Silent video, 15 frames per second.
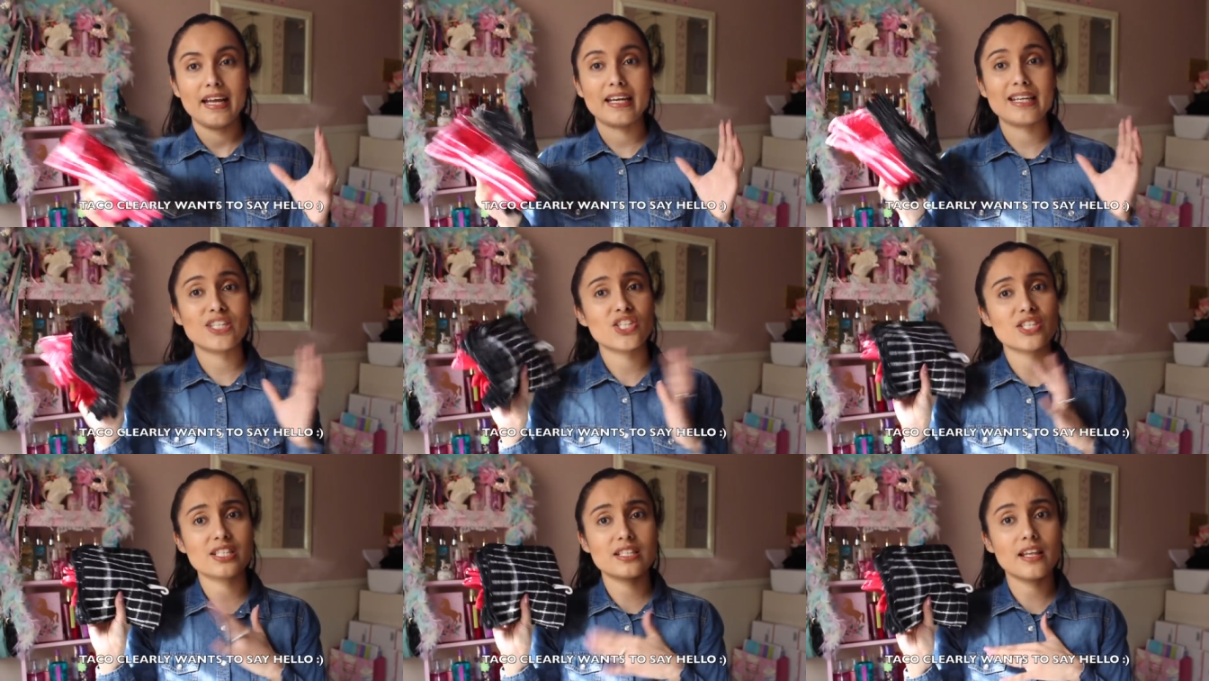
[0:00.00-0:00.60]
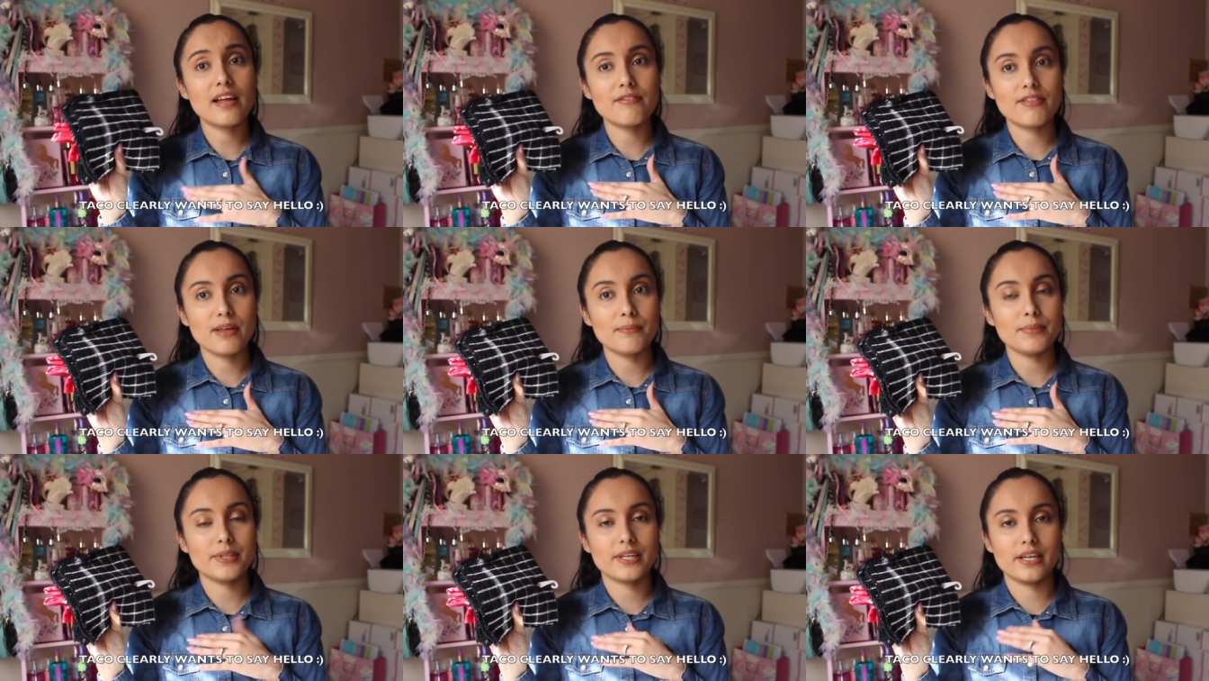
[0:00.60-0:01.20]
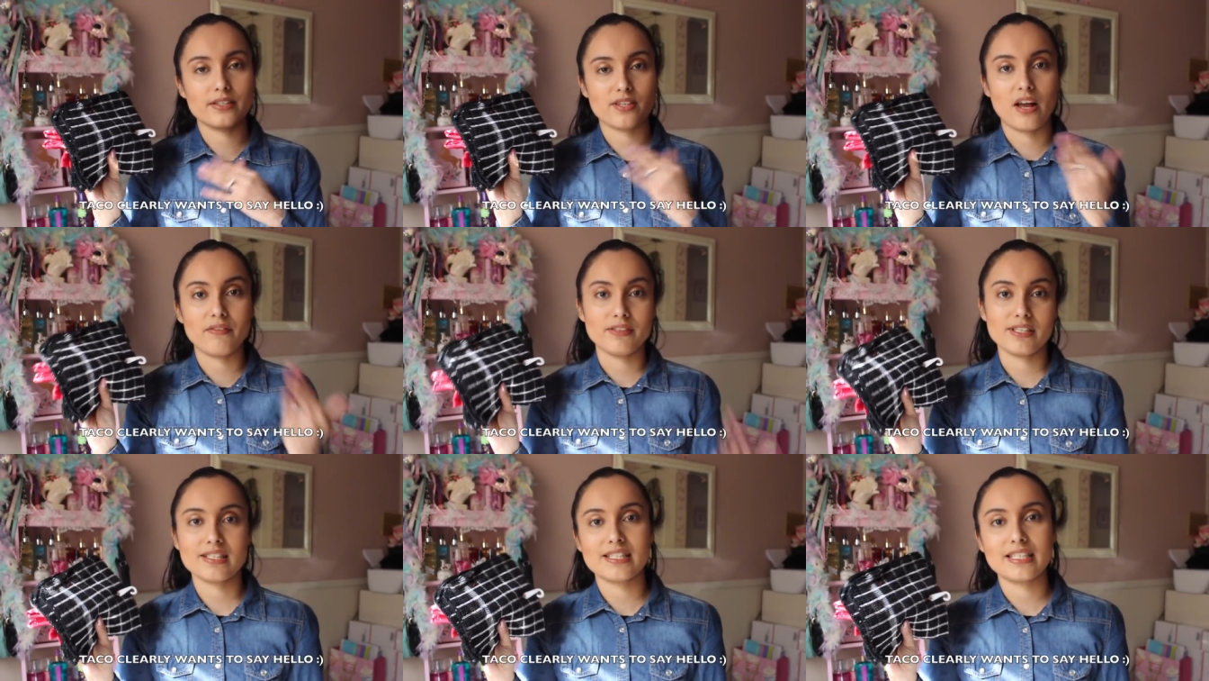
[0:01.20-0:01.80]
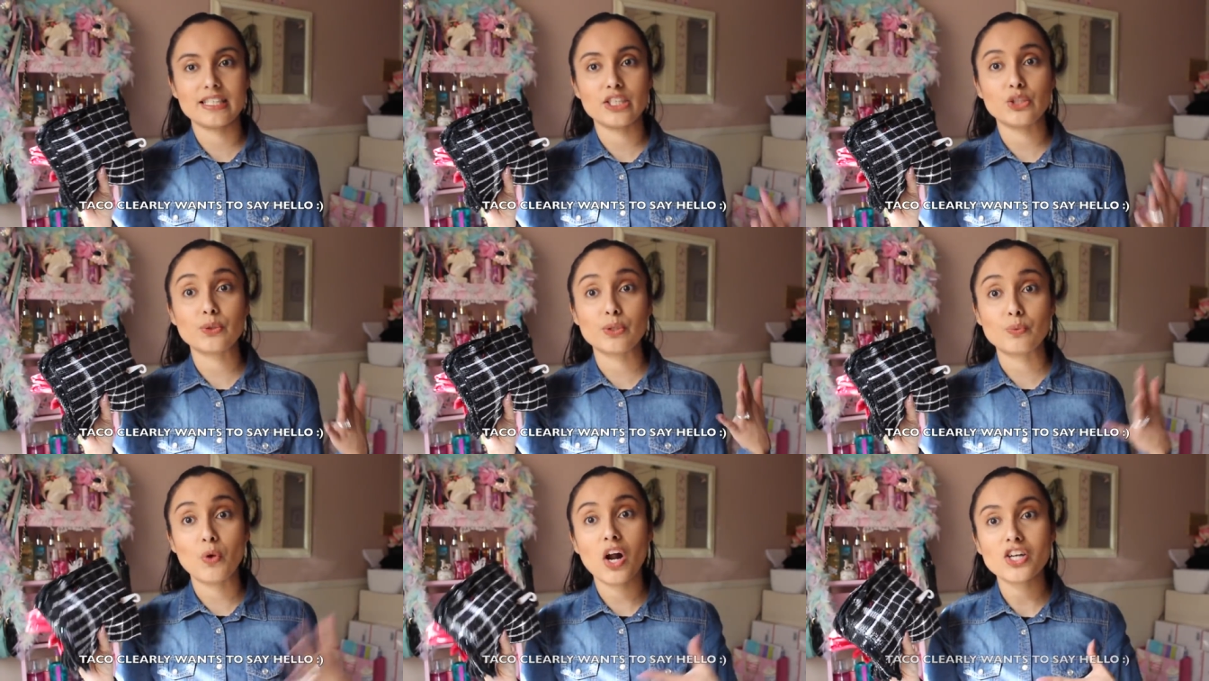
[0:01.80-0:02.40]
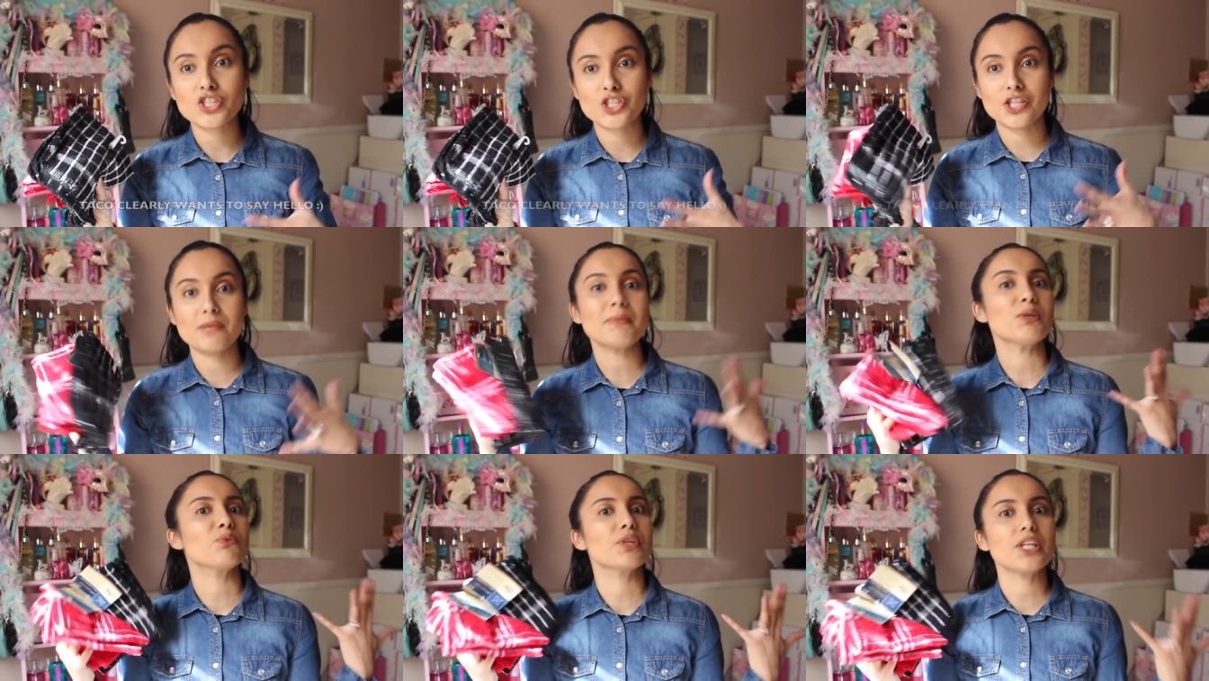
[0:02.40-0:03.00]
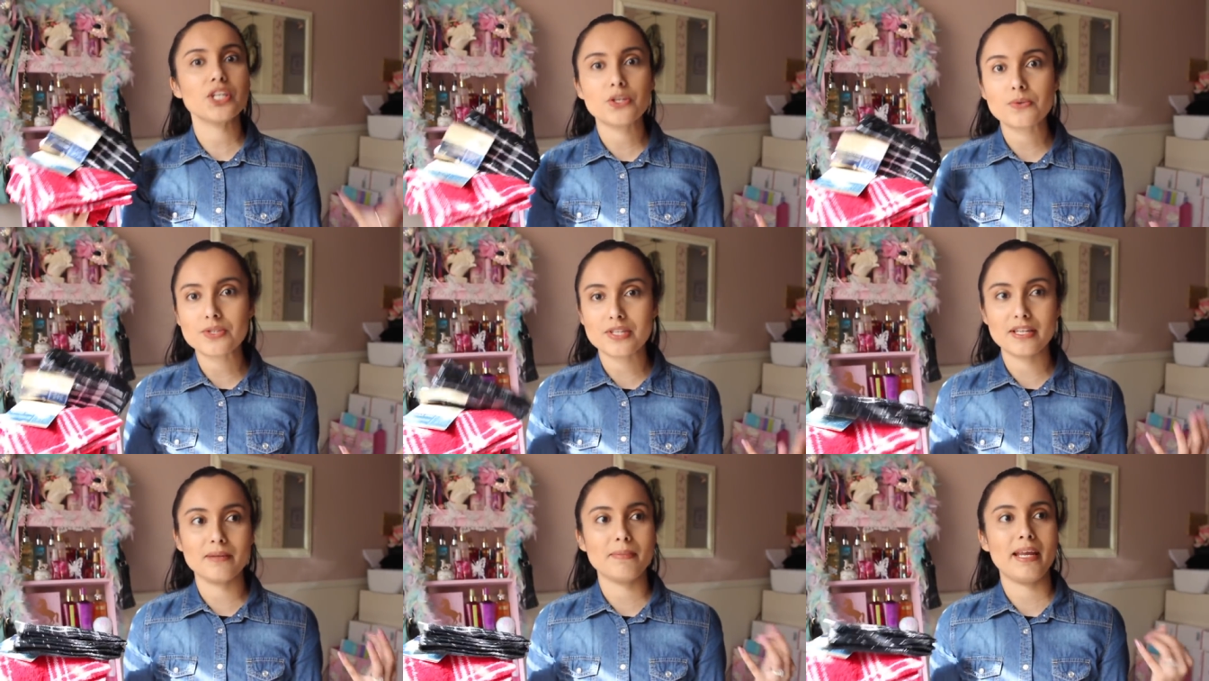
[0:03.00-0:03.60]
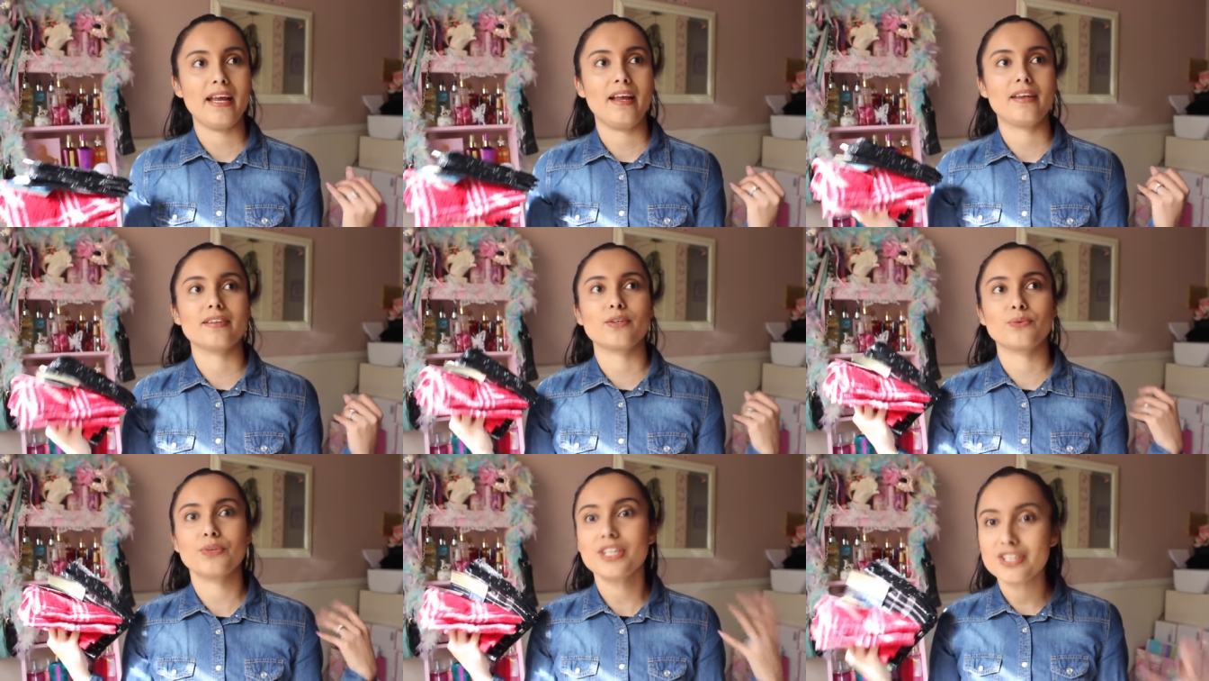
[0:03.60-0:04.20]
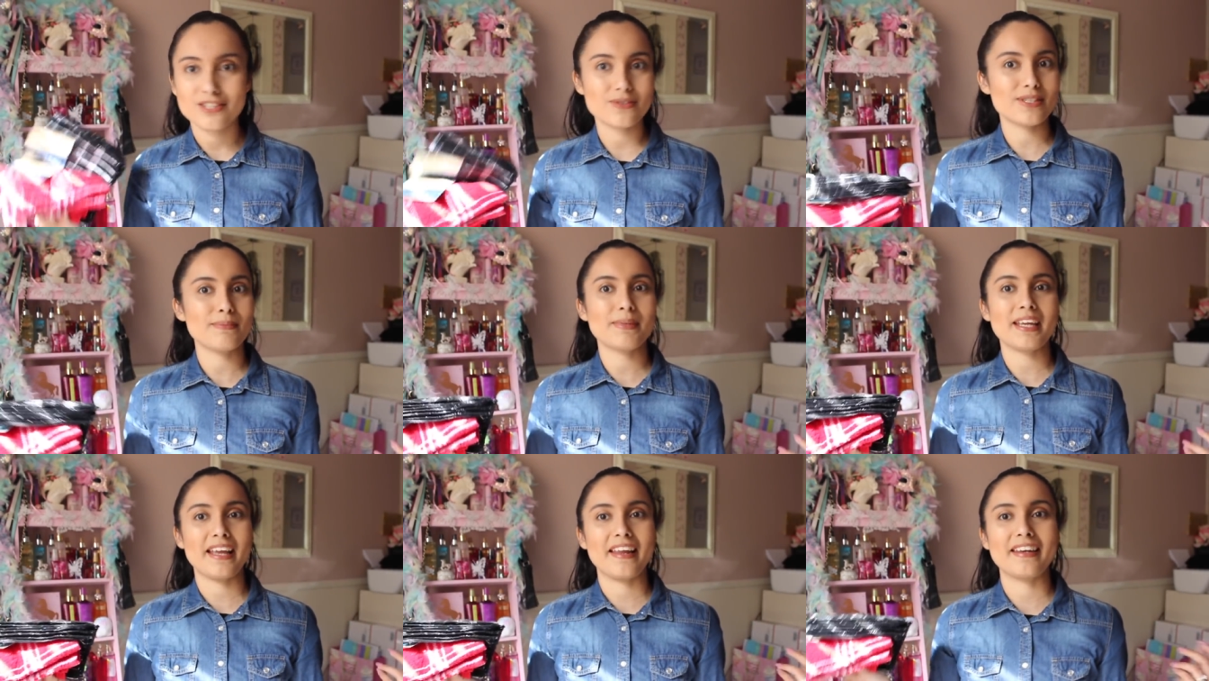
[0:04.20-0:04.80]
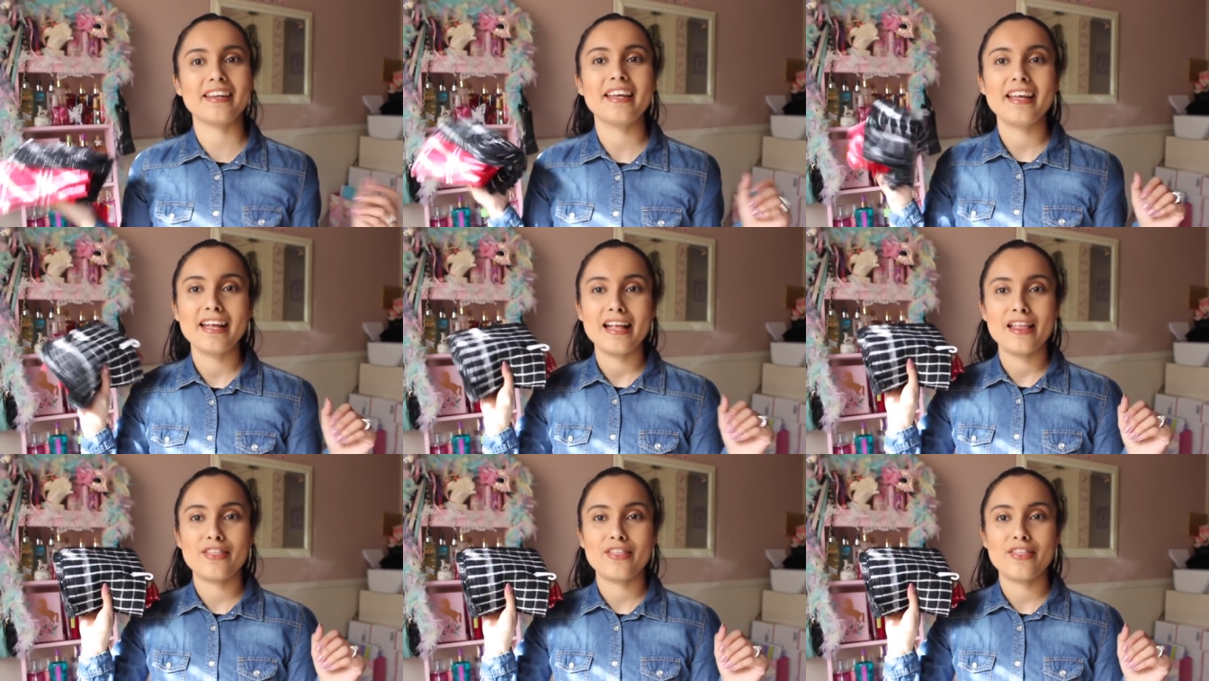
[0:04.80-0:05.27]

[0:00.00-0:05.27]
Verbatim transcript: And I just love them because obviously you can wash them and reuse them again.